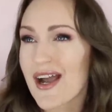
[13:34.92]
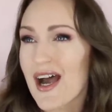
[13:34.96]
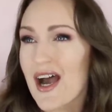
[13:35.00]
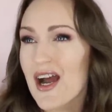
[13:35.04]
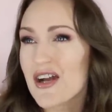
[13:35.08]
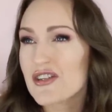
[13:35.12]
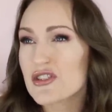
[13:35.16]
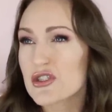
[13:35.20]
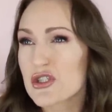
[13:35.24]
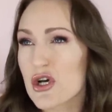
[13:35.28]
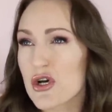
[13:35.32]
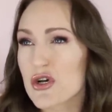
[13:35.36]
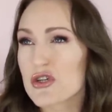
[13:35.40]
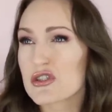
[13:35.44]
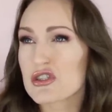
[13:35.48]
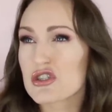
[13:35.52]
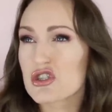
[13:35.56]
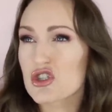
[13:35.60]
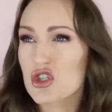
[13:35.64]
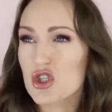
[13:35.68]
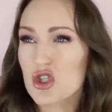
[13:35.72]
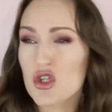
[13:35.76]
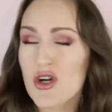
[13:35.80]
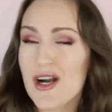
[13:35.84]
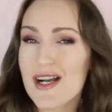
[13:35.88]
I don't
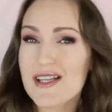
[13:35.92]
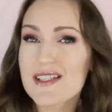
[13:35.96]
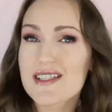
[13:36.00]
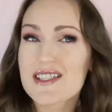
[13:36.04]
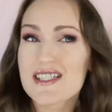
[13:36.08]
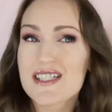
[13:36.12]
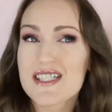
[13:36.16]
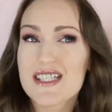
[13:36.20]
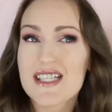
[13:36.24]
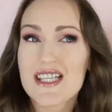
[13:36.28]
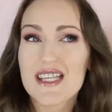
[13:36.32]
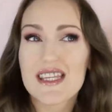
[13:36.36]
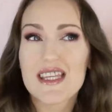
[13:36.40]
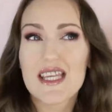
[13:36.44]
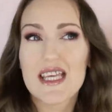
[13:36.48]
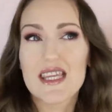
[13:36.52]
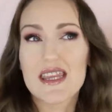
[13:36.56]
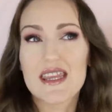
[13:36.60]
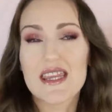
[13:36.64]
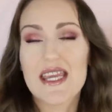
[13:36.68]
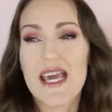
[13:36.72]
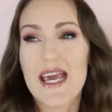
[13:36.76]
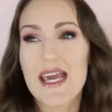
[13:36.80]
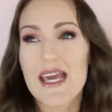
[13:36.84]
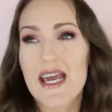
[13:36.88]
trust
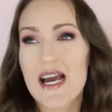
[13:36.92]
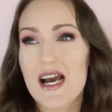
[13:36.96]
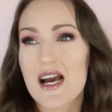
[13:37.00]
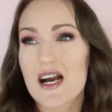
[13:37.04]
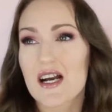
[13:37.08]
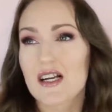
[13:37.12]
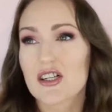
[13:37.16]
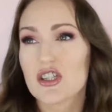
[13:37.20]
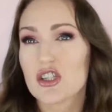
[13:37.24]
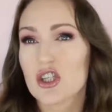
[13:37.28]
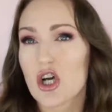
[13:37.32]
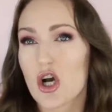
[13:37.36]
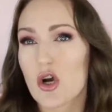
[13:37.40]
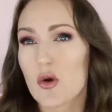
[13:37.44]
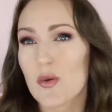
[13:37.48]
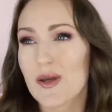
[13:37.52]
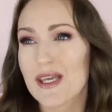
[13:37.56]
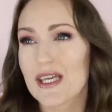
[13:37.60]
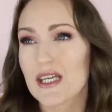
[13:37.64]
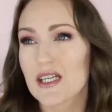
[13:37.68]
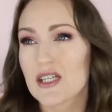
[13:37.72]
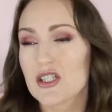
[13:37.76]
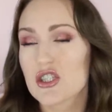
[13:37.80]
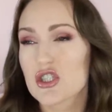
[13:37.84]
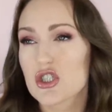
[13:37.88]
that they are
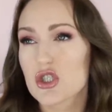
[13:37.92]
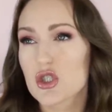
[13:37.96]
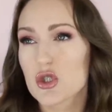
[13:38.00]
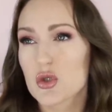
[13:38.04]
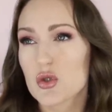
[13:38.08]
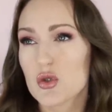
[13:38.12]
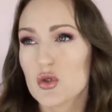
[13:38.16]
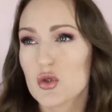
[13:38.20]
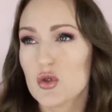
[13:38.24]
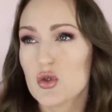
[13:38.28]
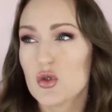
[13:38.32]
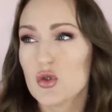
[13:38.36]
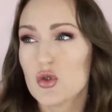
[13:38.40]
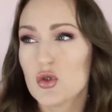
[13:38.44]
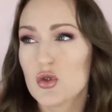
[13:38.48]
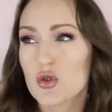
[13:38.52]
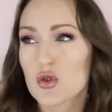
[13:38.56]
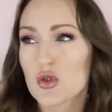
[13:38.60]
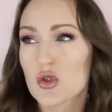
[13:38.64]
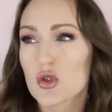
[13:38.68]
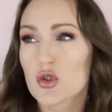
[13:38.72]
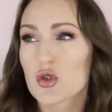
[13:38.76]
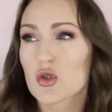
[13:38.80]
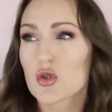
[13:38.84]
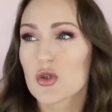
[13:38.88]
going
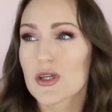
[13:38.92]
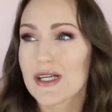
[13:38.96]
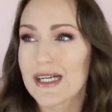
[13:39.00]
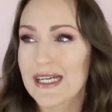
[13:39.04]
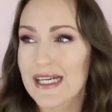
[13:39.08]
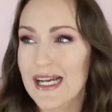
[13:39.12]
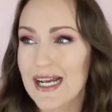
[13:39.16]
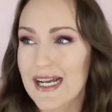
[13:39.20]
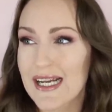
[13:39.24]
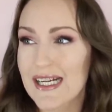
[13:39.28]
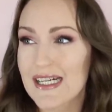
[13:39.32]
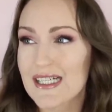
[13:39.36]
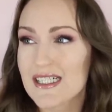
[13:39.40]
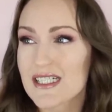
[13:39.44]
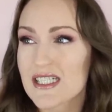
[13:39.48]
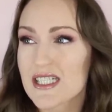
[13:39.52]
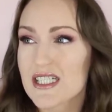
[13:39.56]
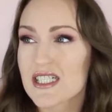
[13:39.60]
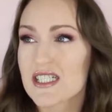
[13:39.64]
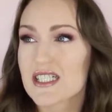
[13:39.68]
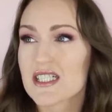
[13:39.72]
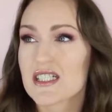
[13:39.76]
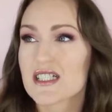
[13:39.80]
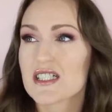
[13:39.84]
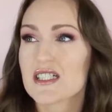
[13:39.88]
to
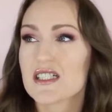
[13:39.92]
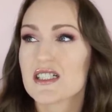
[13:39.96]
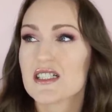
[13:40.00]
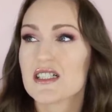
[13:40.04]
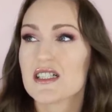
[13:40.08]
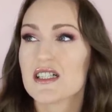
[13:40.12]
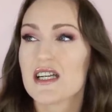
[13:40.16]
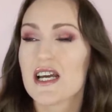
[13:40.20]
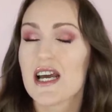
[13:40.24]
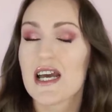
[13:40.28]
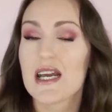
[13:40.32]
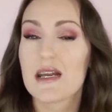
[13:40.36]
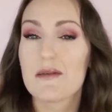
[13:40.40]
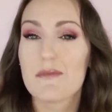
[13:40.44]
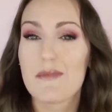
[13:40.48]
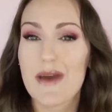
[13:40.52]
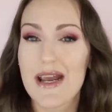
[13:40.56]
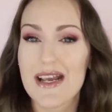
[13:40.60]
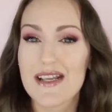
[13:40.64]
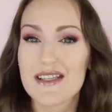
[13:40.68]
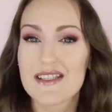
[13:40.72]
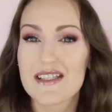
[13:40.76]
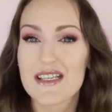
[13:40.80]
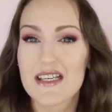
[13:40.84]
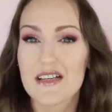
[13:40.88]
create an
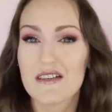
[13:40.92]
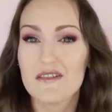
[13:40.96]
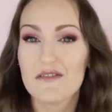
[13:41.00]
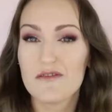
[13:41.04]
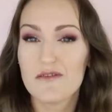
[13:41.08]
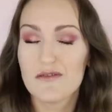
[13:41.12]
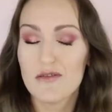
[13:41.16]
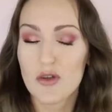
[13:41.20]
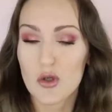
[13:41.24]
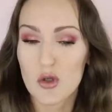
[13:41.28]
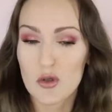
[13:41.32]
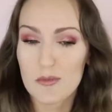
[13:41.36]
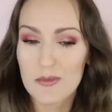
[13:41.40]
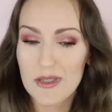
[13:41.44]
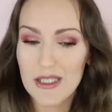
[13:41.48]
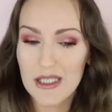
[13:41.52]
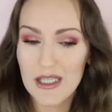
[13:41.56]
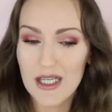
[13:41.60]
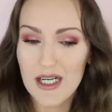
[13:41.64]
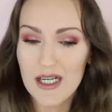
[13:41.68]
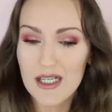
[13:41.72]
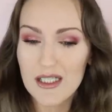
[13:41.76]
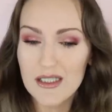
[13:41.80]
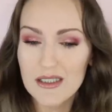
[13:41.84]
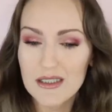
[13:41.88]
amazing
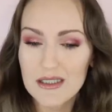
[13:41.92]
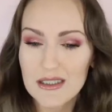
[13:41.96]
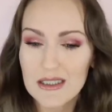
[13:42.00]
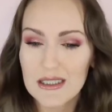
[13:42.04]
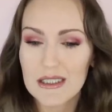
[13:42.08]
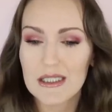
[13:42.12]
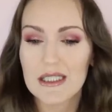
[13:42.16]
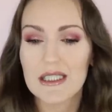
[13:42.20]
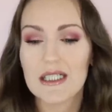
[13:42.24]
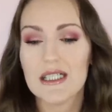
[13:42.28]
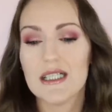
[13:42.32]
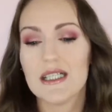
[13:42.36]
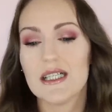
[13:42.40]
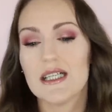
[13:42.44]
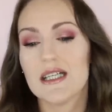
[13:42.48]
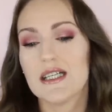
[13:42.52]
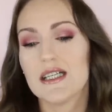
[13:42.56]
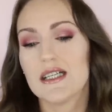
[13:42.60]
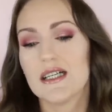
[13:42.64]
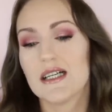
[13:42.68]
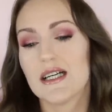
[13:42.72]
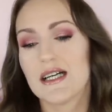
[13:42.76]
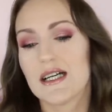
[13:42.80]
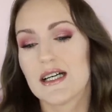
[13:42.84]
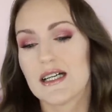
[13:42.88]
formula
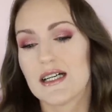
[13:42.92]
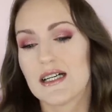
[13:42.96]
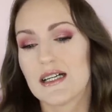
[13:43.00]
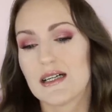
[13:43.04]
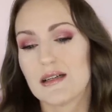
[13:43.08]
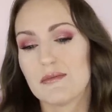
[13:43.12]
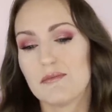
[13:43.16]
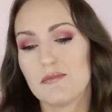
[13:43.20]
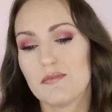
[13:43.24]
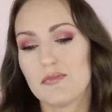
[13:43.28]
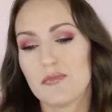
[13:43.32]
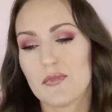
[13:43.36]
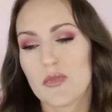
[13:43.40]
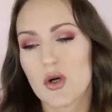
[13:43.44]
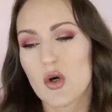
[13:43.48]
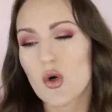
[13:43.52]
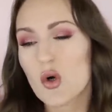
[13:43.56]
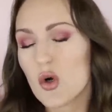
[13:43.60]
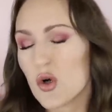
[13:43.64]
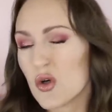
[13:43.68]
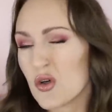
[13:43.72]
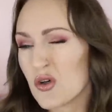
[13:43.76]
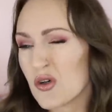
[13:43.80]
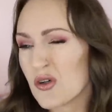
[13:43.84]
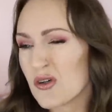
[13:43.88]
um,
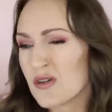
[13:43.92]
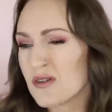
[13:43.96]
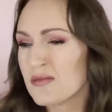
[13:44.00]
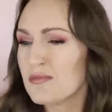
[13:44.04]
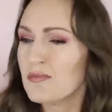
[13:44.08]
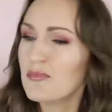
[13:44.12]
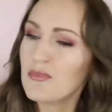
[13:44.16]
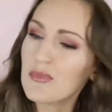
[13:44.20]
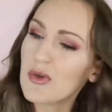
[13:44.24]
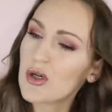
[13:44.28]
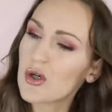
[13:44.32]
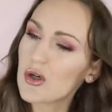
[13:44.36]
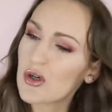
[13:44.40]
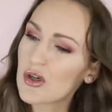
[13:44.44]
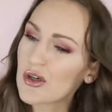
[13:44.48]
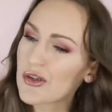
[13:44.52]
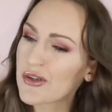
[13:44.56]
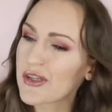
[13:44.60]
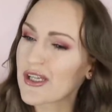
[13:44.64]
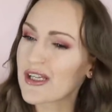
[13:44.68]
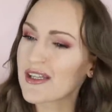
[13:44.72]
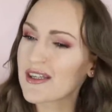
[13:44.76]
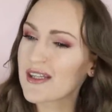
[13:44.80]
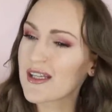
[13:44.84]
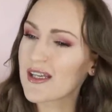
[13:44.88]
or more
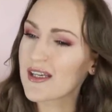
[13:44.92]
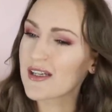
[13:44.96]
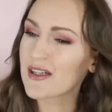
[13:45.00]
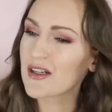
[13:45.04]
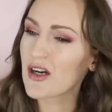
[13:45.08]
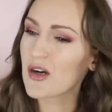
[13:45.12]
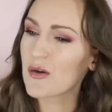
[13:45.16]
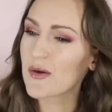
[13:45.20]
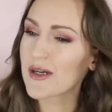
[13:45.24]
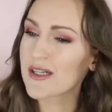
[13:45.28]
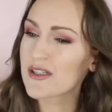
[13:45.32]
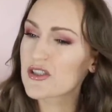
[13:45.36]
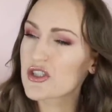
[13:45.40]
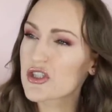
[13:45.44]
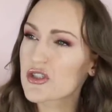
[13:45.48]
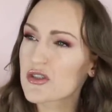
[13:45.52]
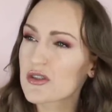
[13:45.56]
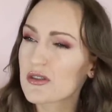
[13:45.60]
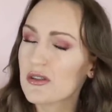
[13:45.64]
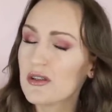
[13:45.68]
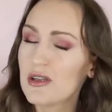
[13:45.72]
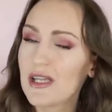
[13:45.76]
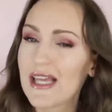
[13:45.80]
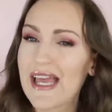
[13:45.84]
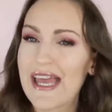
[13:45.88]
that they're going
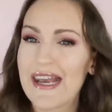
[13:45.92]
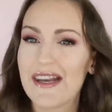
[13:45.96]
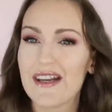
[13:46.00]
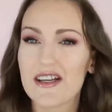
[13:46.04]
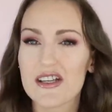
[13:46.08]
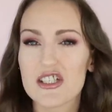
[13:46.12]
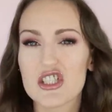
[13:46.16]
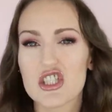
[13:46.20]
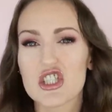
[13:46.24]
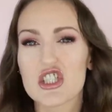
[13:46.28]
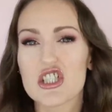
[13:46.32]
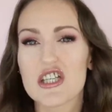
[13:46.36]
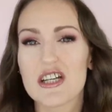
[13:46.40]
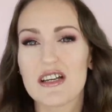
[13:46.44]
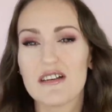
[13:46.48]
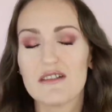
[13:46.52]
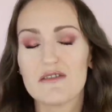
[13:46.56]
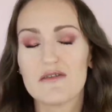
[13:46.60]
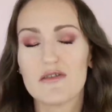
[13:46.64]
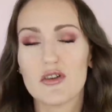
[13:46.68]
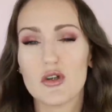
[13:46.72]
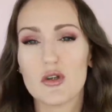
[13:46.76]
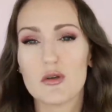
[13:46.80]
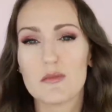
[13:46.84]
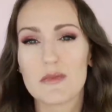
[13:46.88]
to let a
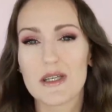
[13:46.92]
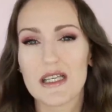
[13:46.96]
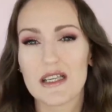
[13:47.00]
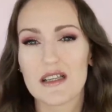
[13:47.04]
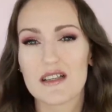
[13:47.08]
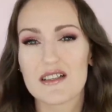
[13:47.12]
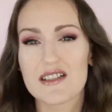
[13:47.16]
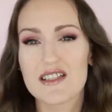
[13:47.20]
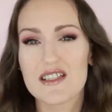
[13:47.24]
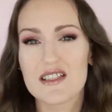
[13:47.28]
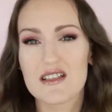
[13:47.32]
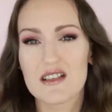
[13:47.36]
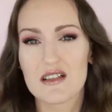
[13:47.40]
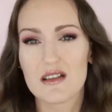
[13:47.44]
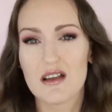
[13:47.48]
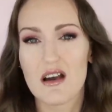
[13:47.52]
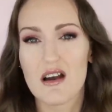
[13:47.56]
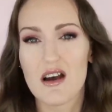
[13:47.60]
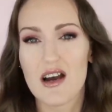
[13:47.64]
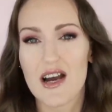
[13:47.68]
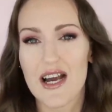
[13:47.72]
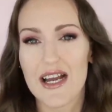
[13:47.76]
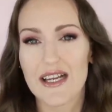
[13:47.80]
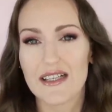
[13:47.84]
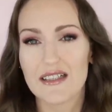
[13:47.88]
shit formula
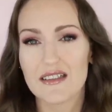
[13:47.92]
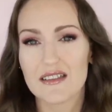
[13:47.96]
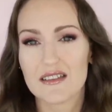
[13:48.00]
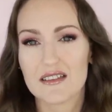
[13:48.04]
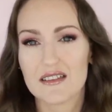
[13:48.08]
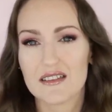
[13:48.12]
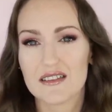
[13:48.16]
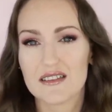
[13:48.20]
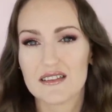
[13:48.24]
slide